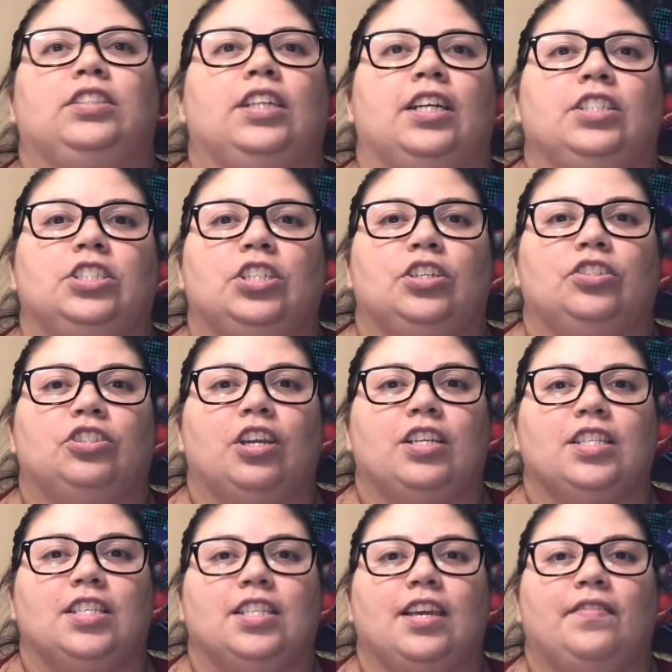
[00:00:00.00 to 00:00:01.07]
Tanjiro
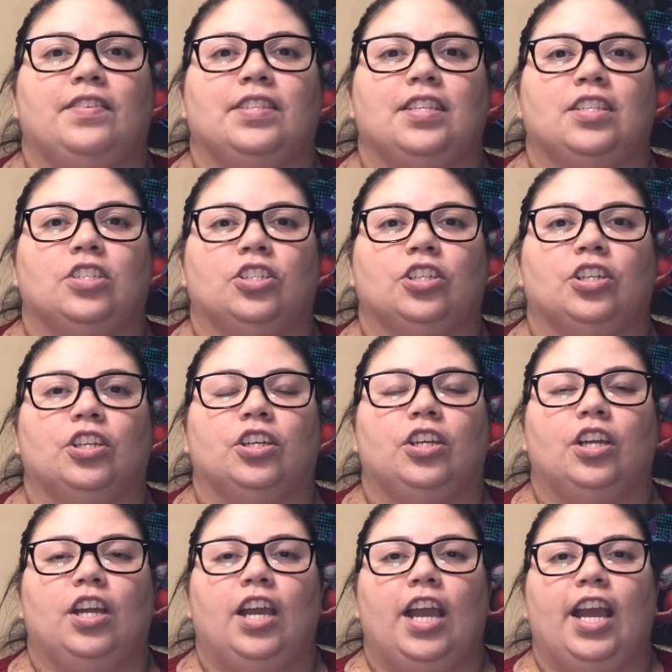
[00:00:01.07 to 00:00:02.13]
tries to save his sister,
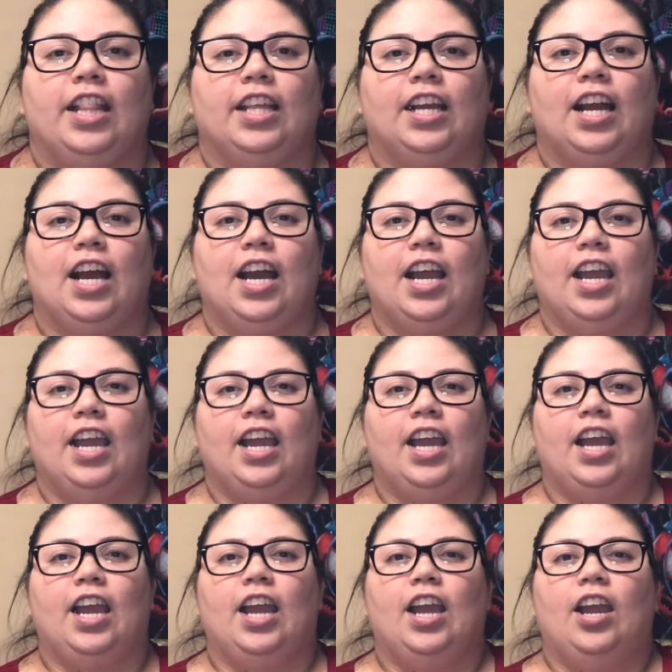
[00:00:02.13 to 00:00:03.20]
and the guy
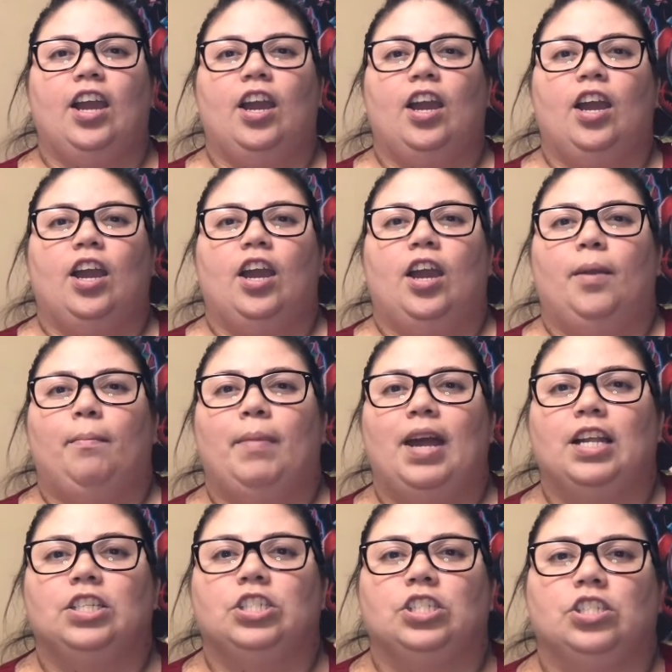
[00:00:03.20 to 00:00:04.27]

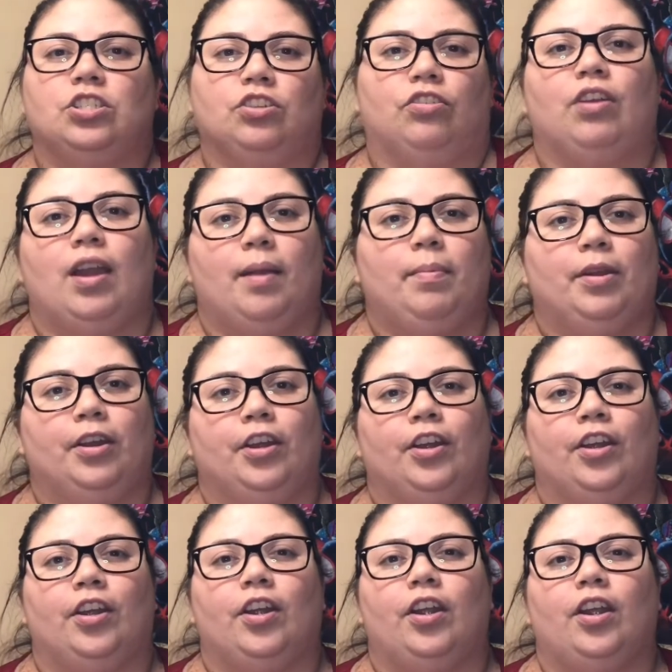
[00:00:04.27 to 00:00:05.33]
manages to grab
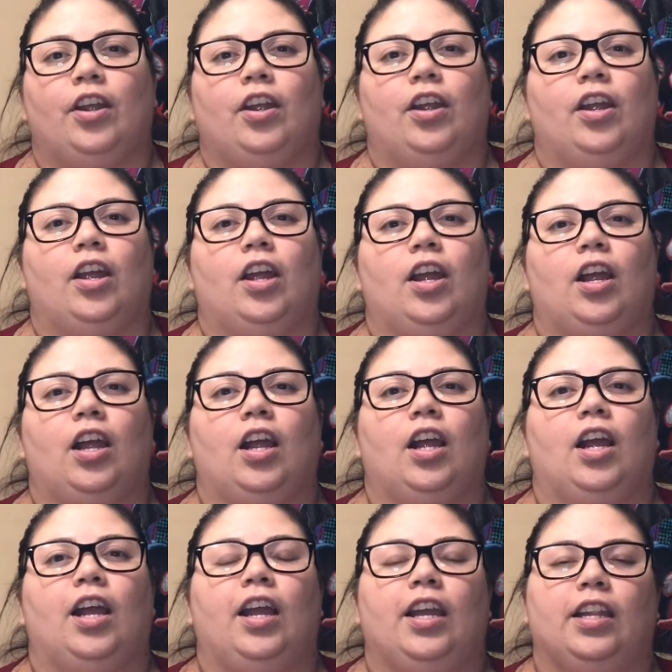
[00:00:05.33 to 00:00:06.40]
her
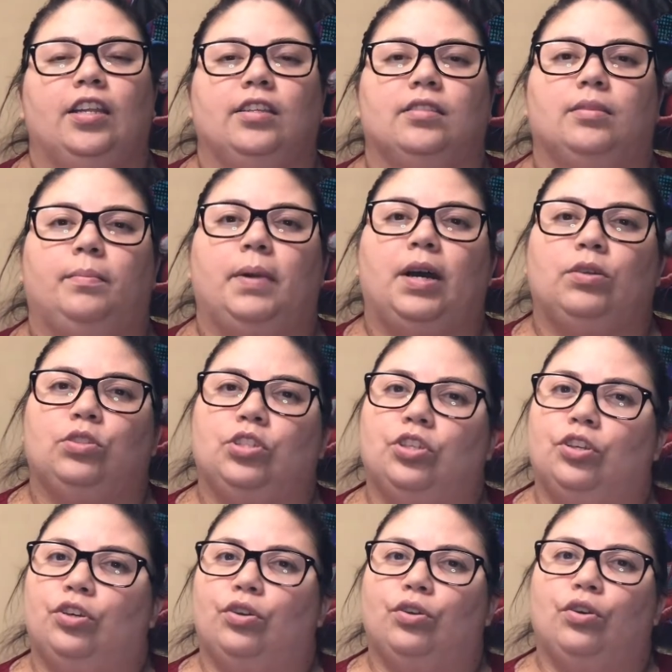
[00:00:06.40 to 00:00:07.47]
and is about
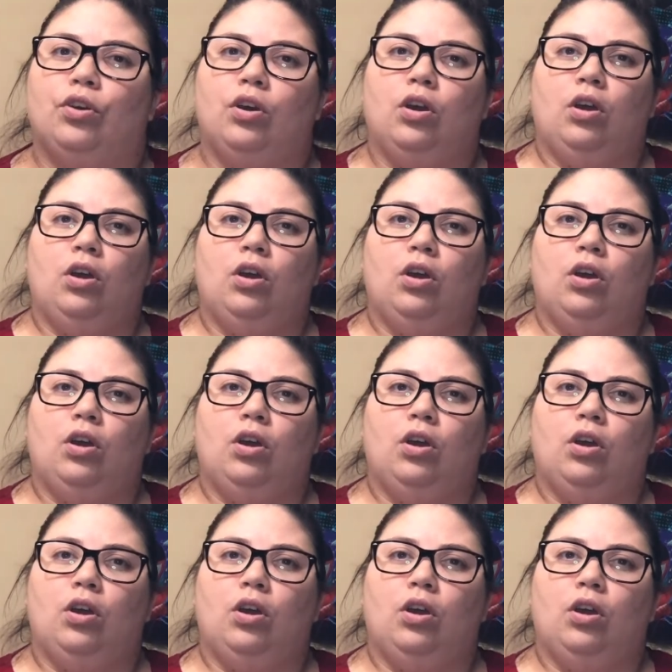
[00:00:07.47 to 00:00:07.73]
to